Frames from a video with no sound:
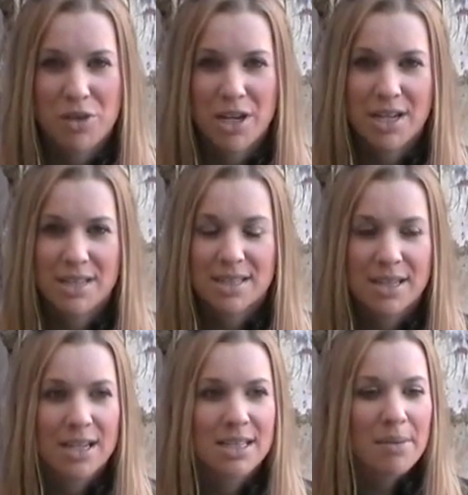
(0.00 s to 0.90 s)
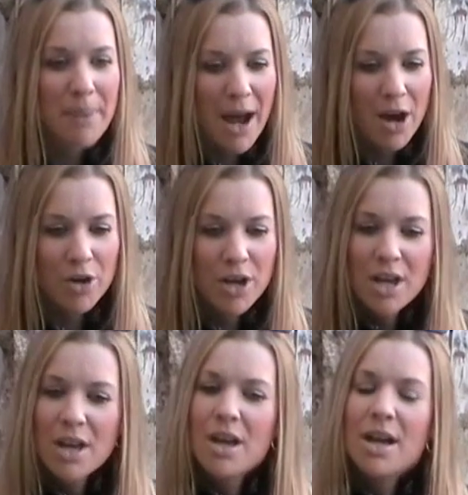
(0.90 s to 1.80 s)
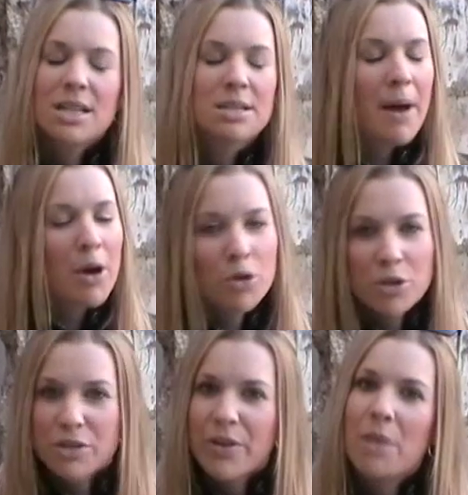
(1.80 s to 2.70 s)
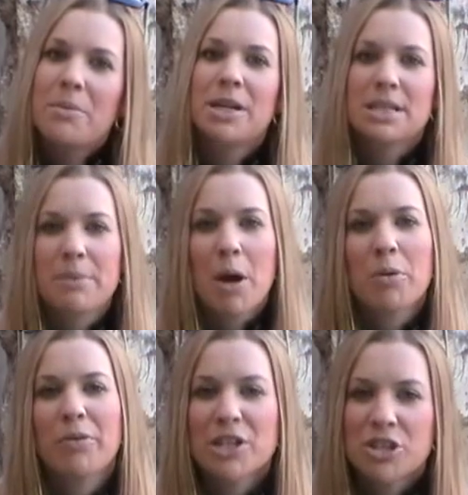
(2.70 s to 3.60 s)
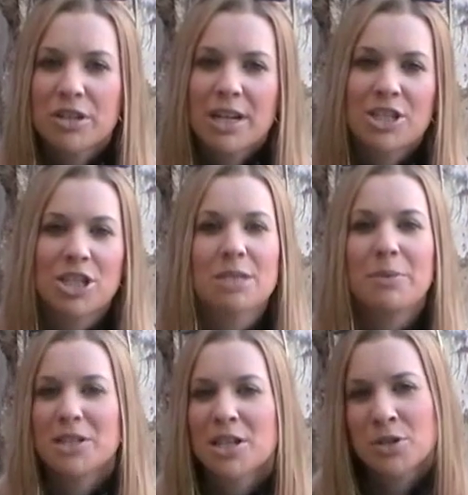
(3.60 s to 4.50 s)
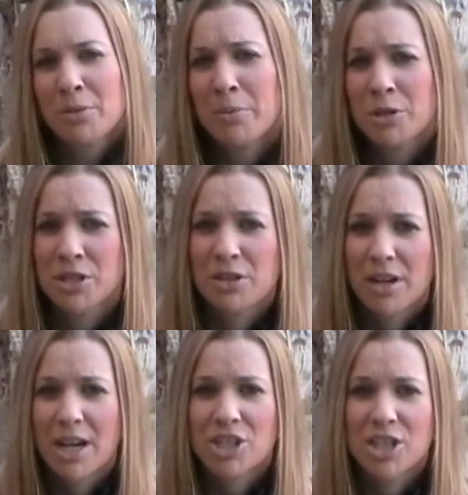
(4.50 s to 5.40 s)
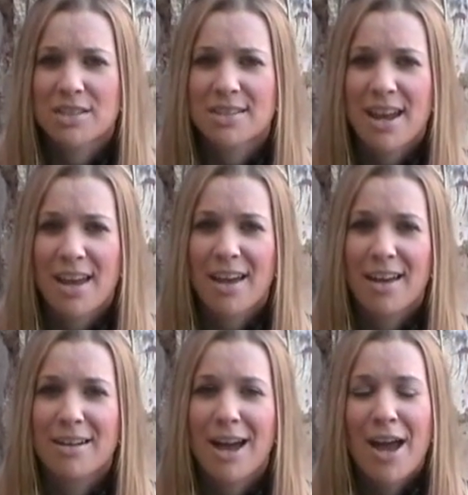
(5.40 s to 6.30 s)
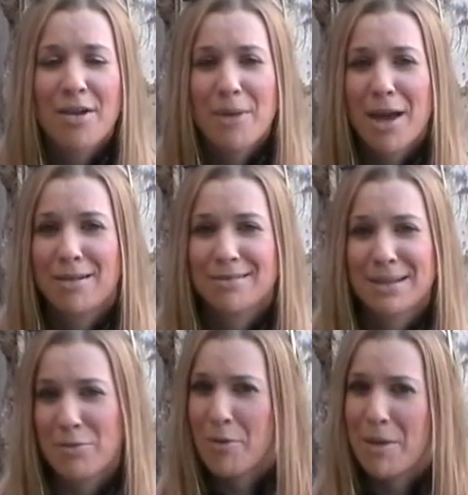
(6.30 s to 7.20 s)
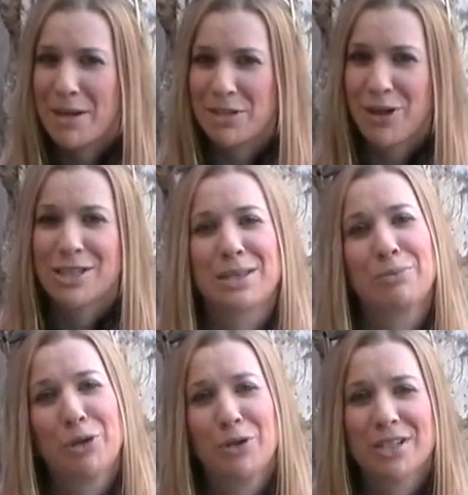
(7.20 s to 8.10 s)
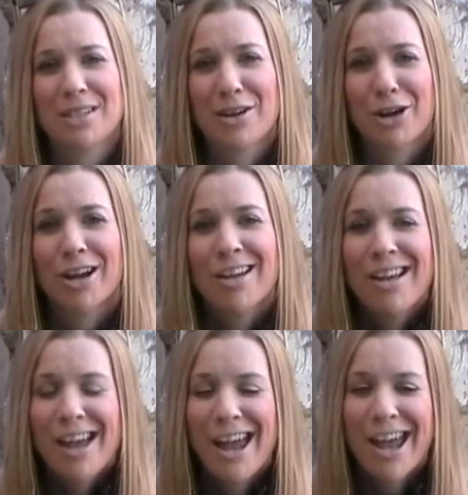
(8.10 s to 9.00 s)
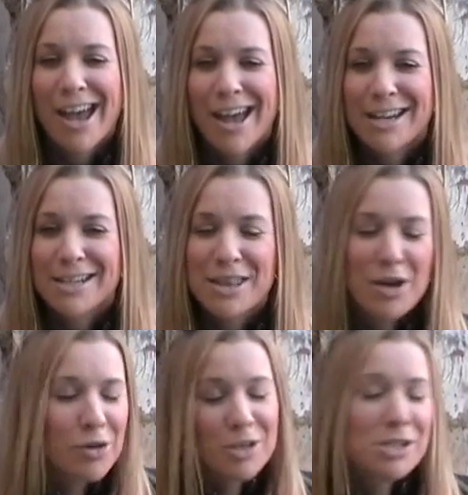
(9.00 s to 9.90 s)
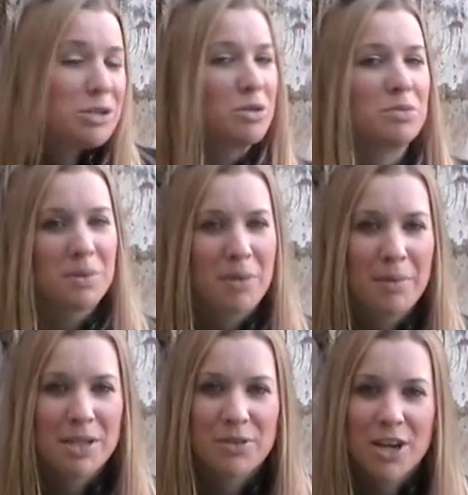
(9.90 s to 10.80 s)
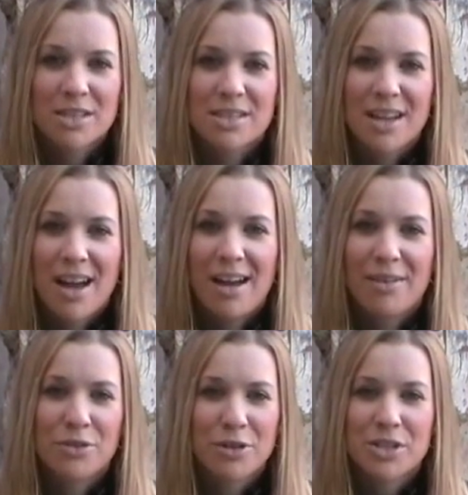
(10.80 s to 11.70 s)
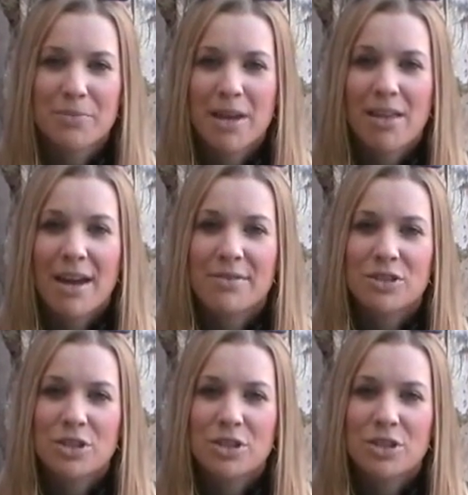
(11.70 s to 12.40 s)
That it's about career development, it's about professional connections, but it's also about personal connections. And I met some of my best friends at the Bologna Center, and they'll continue to be my best friends for the rest of my life.